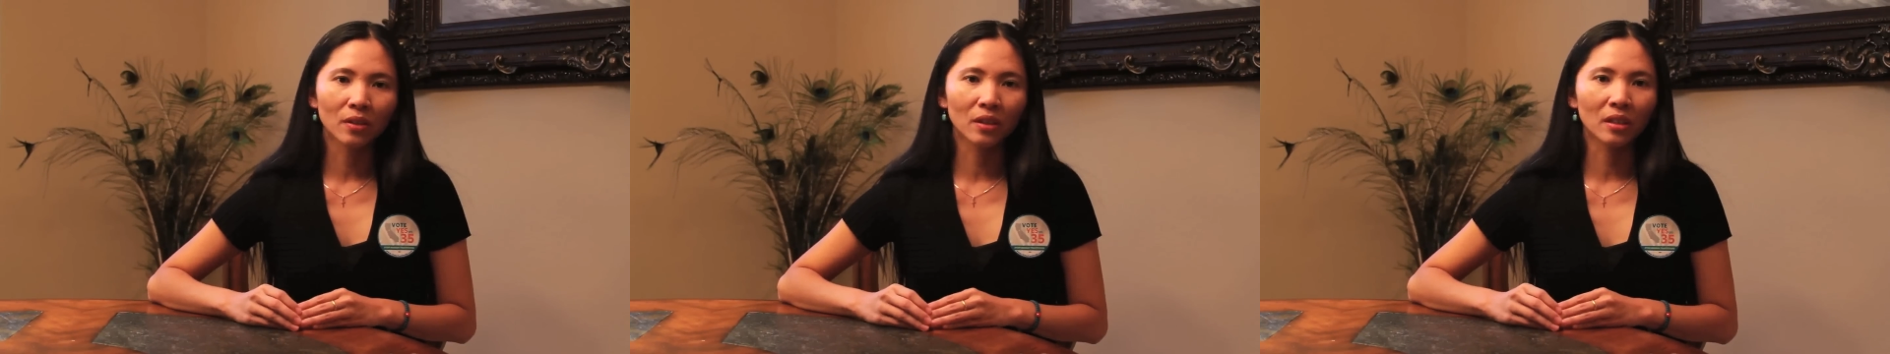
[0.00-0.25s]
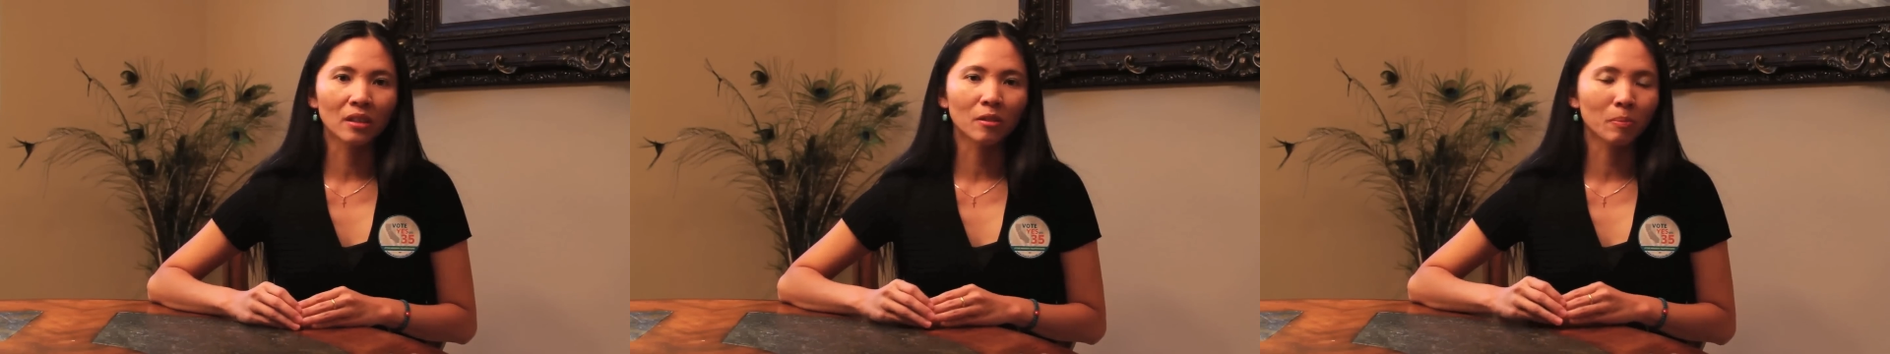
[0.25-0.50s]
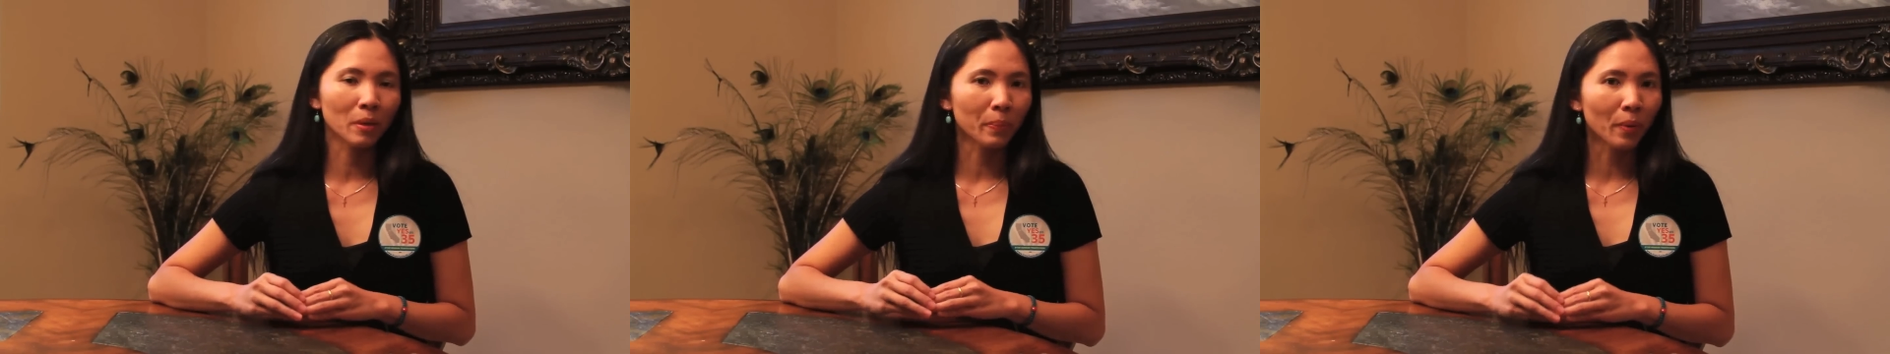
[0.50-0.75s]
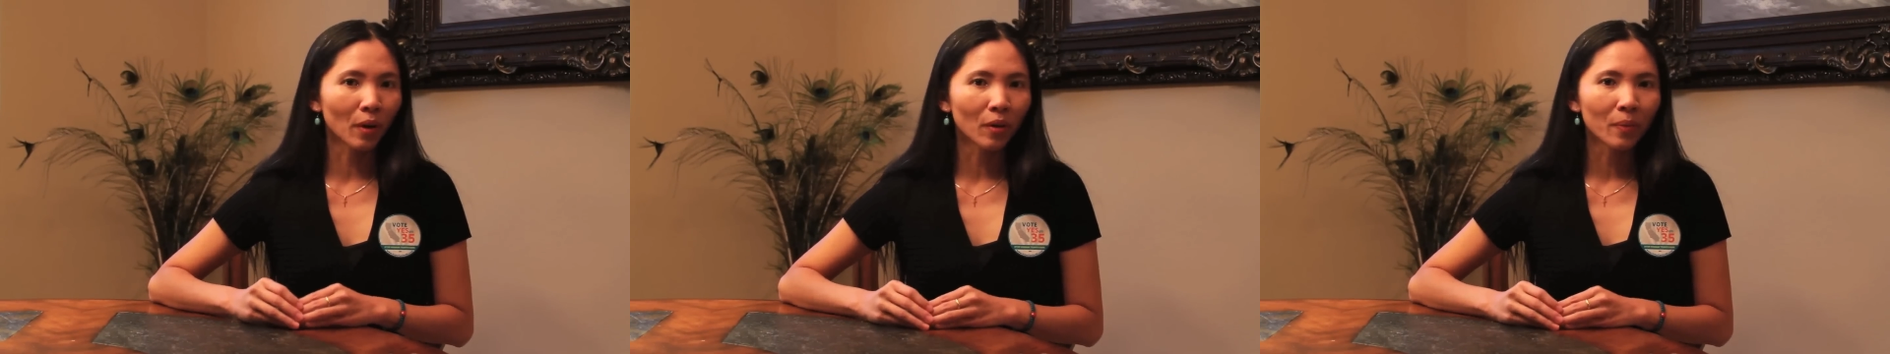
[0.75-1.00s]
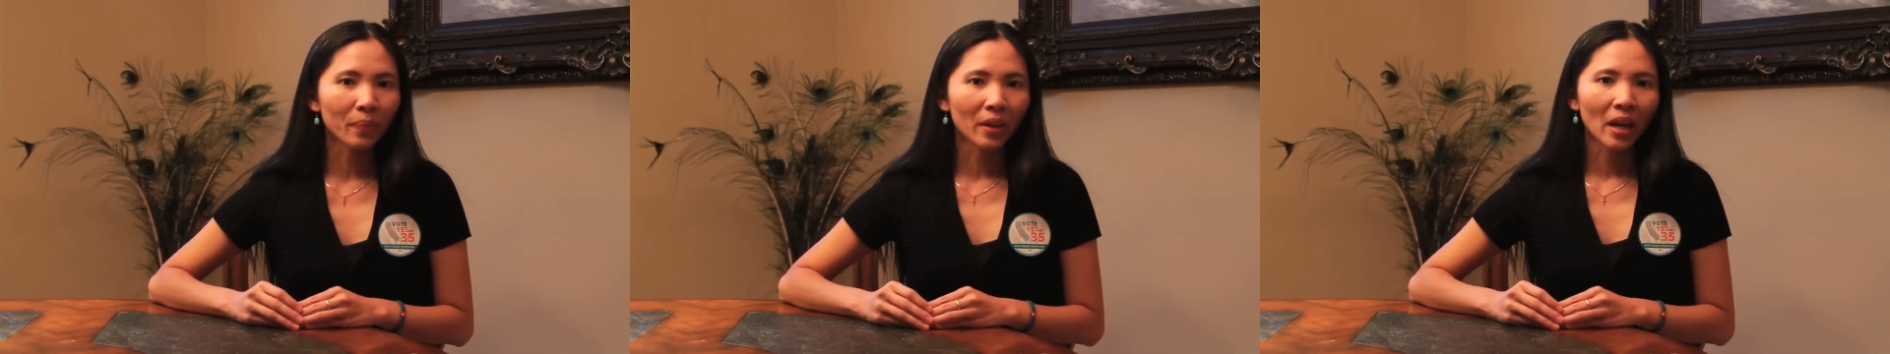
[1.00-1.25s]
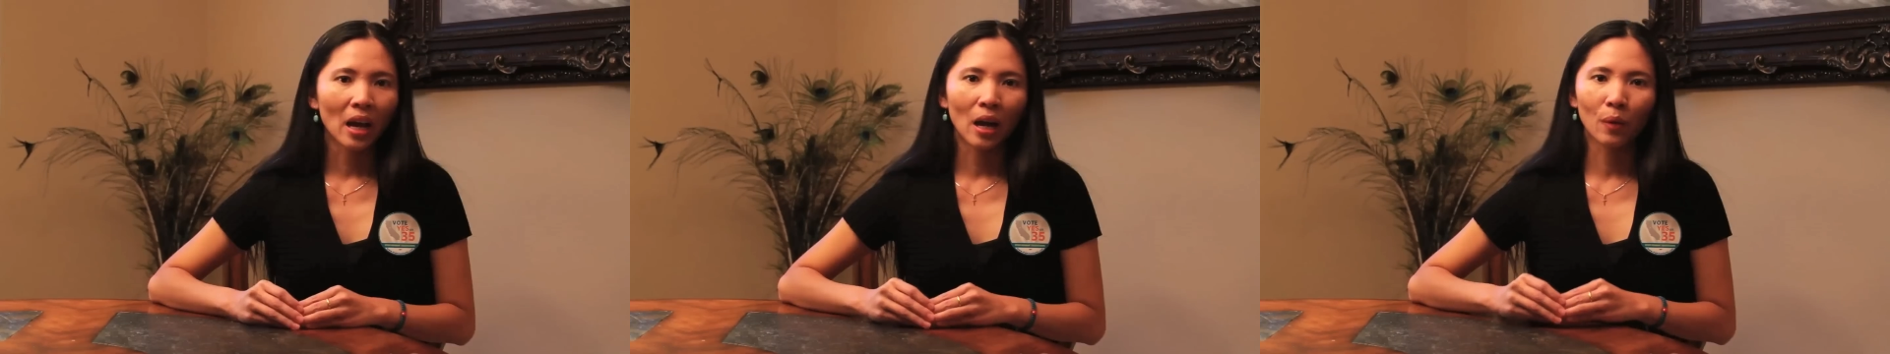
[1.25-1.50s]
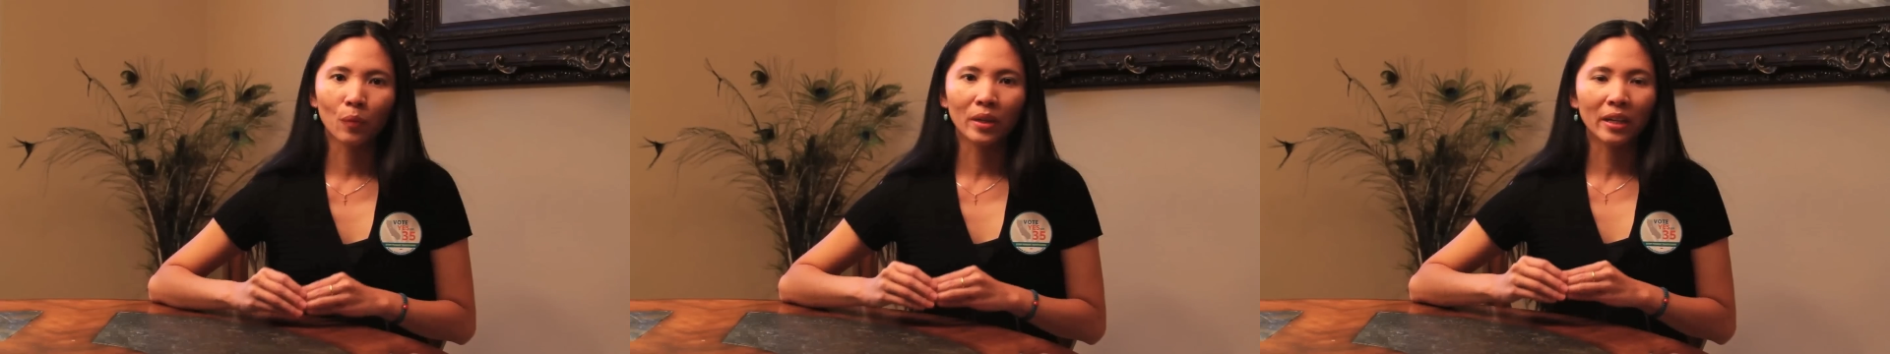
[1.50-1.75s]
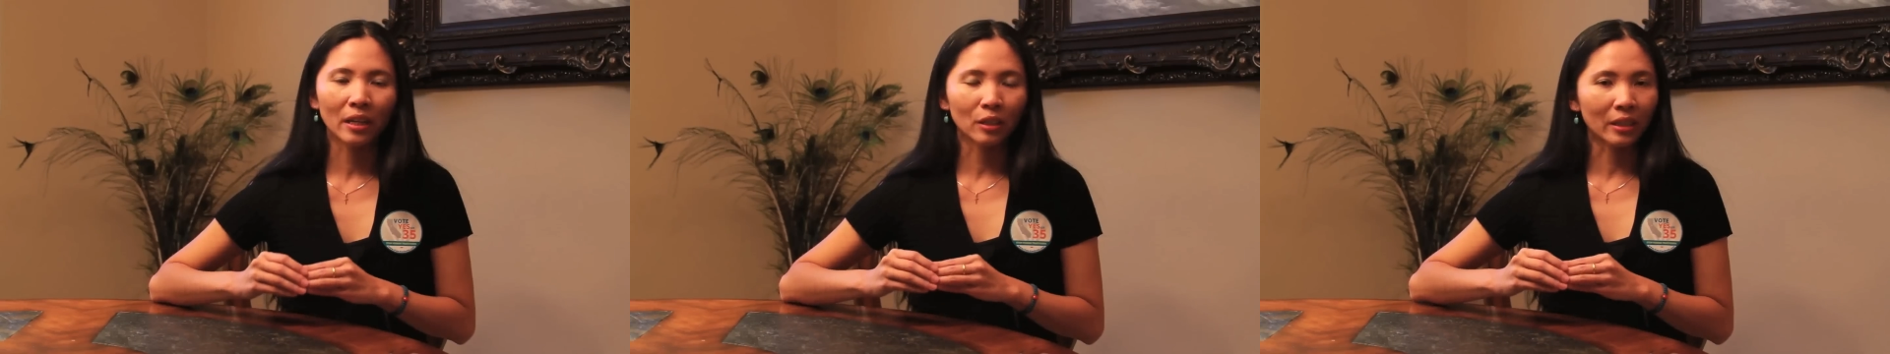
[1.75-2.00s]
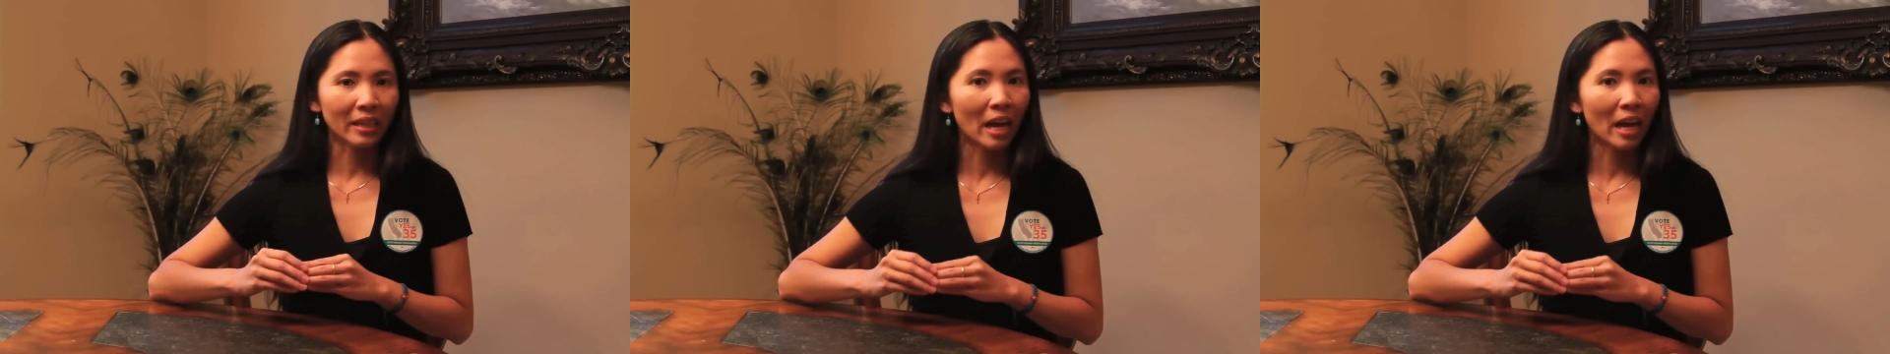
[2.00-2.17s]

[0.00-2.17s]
these people and then